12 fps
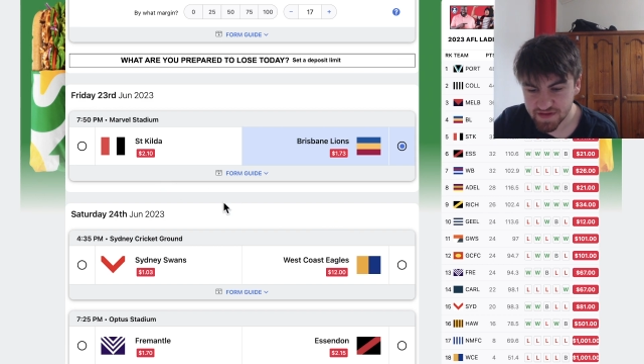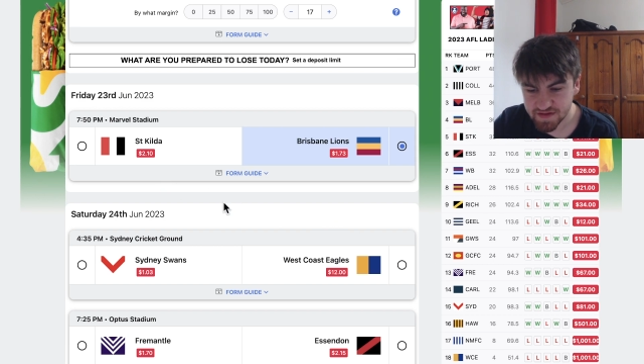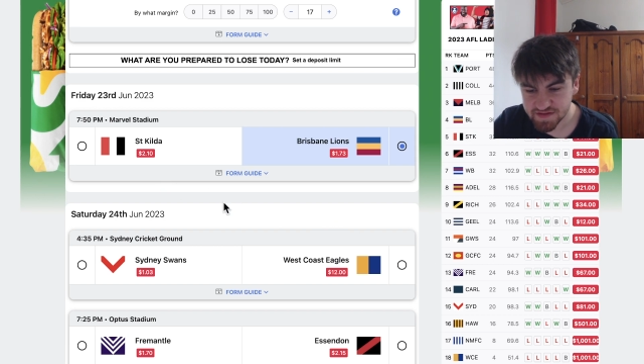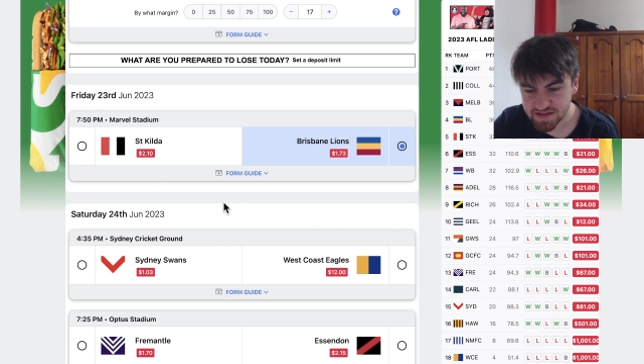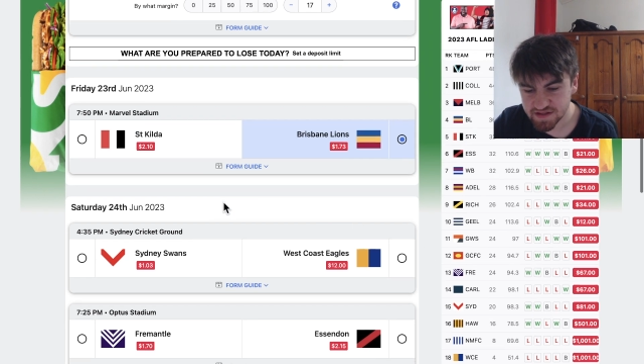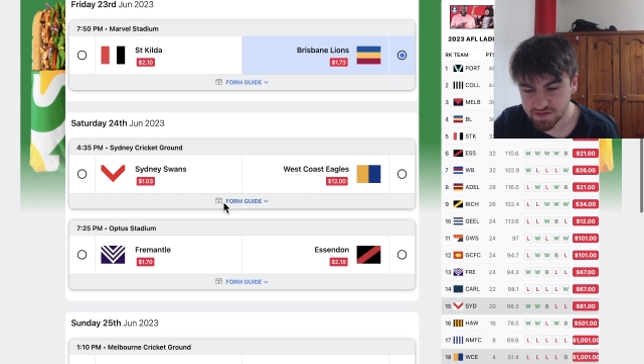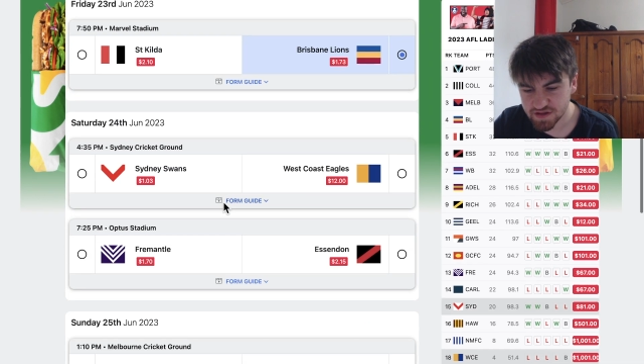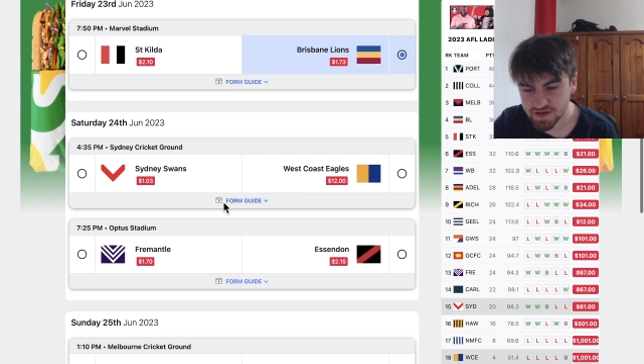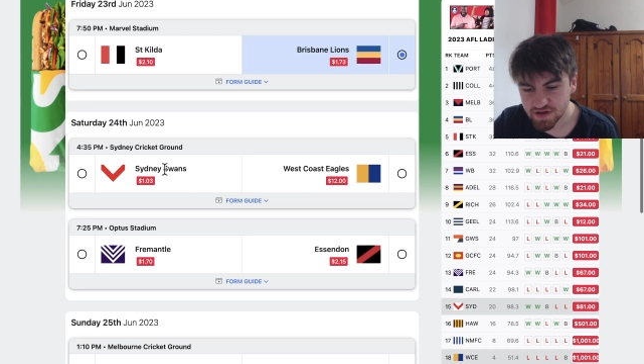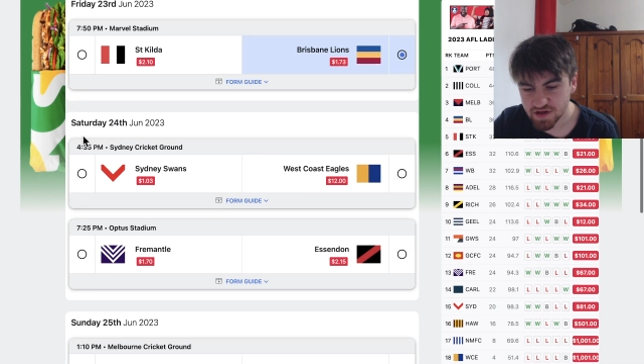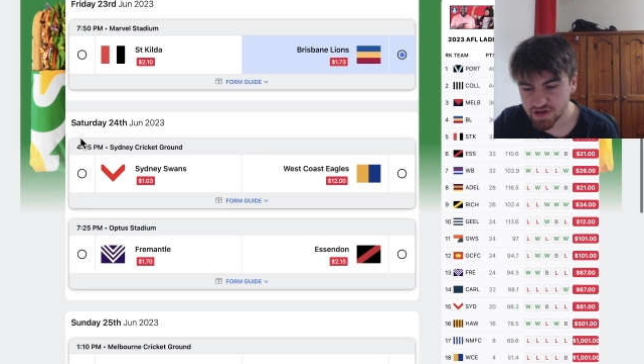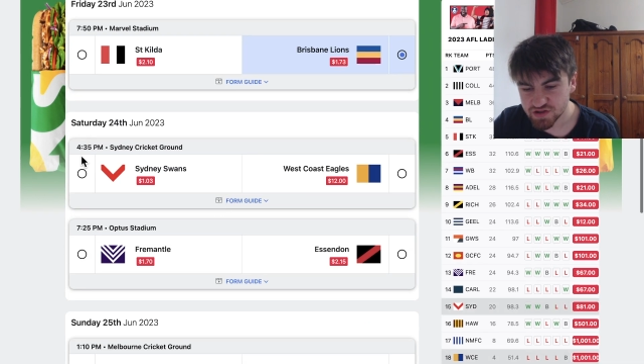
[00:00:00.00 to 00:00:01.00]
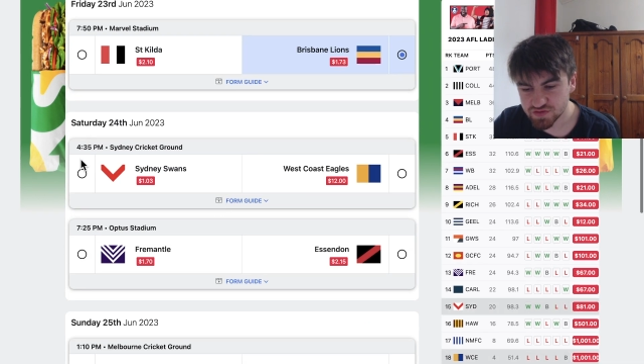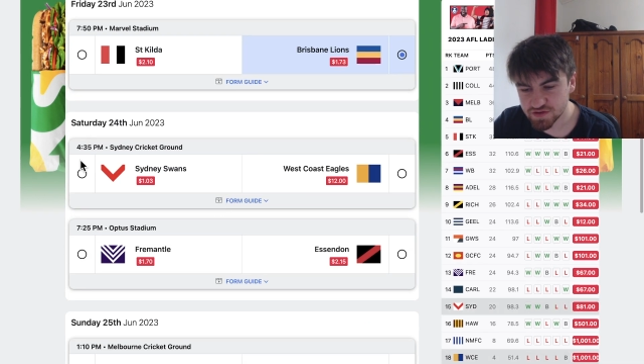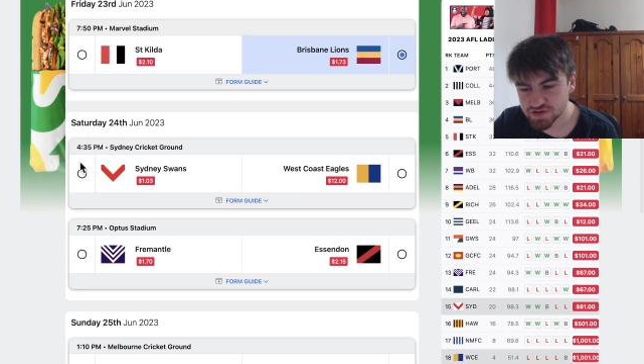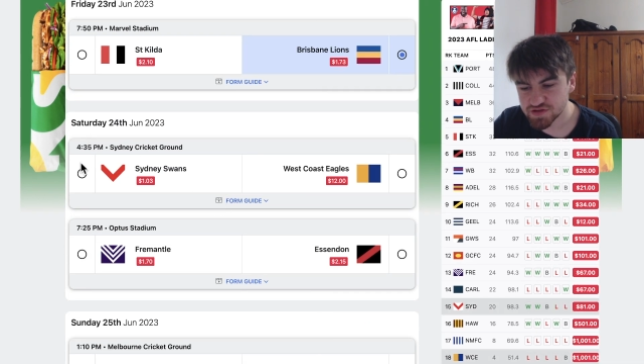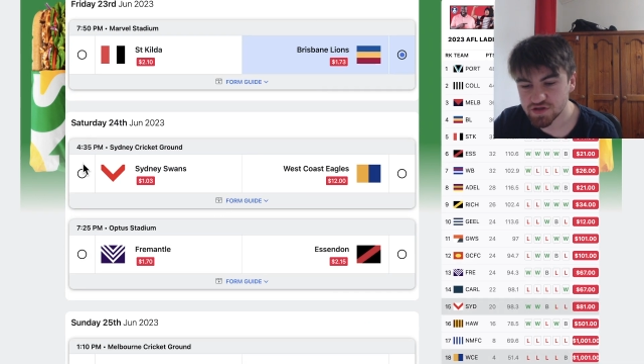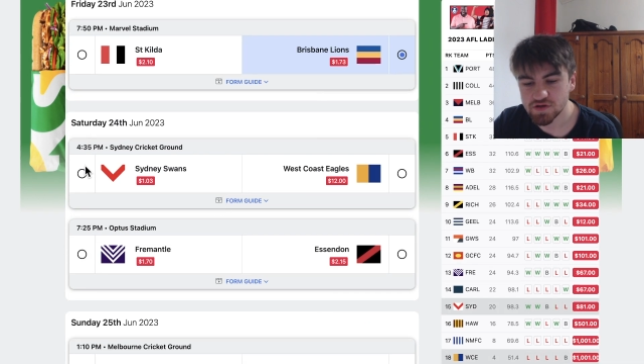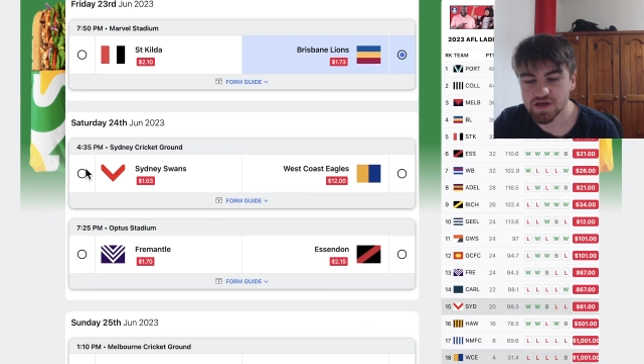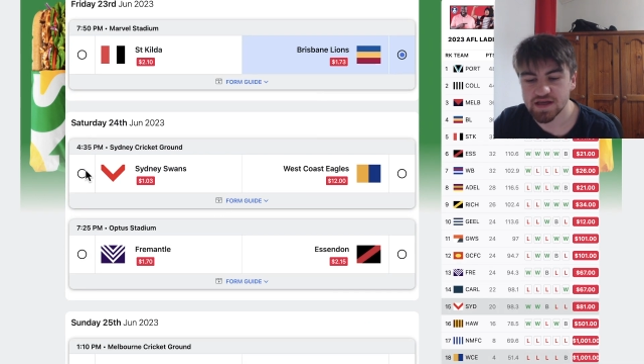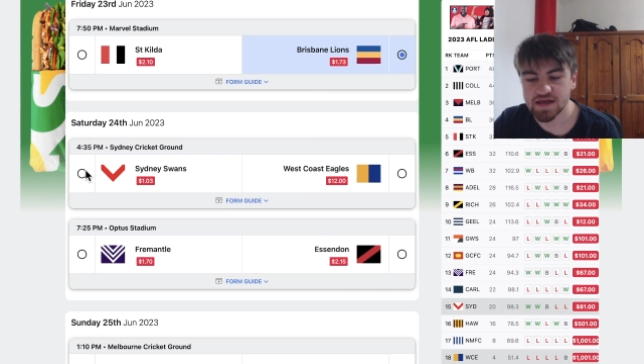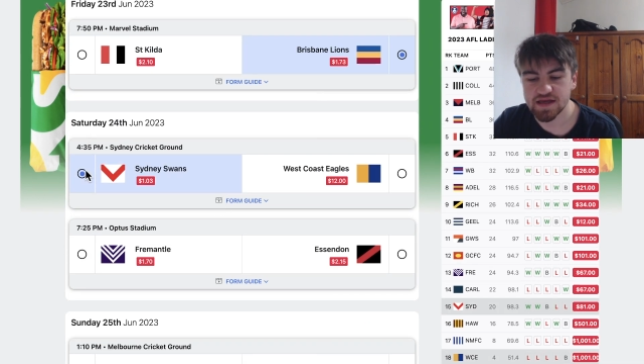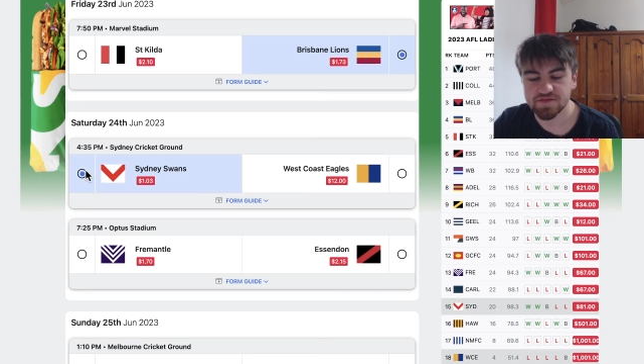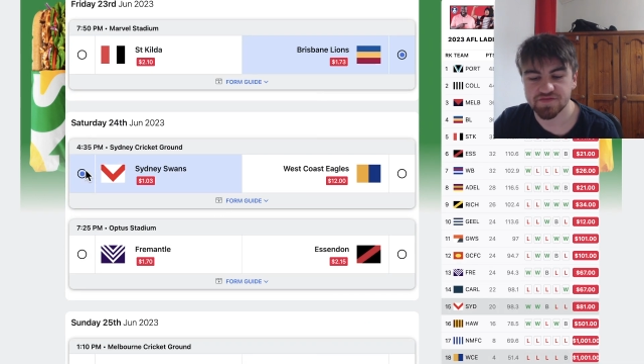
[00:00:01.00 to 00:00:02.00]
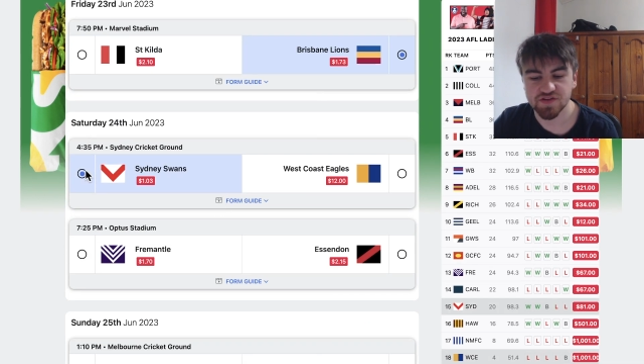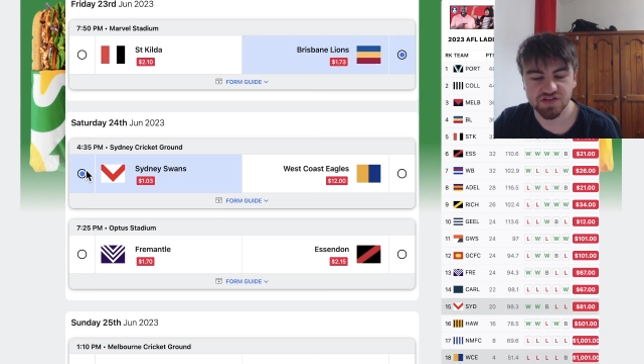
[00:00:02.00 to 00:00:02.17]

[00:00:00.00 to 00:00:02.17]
St Kilda. Swans, if the